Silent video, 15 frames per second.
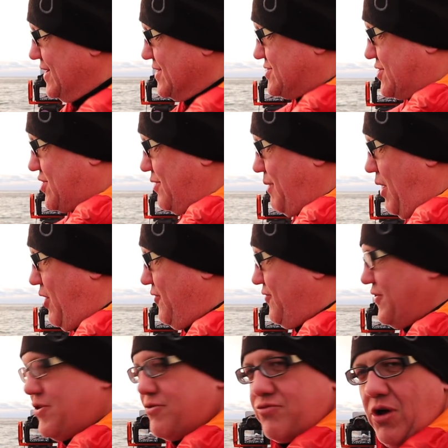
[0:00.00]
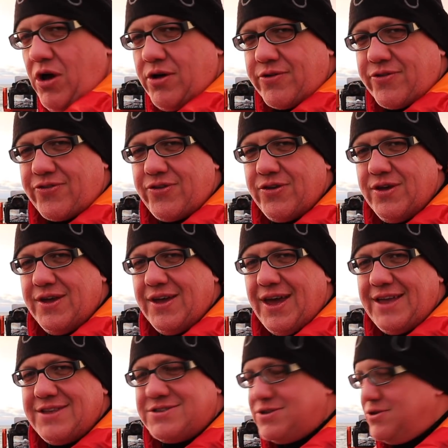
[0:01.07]
to come over the rocks
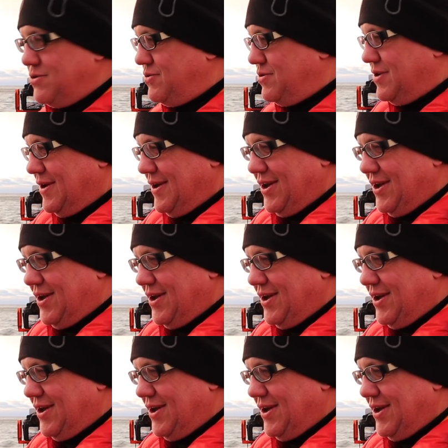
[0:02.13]
and to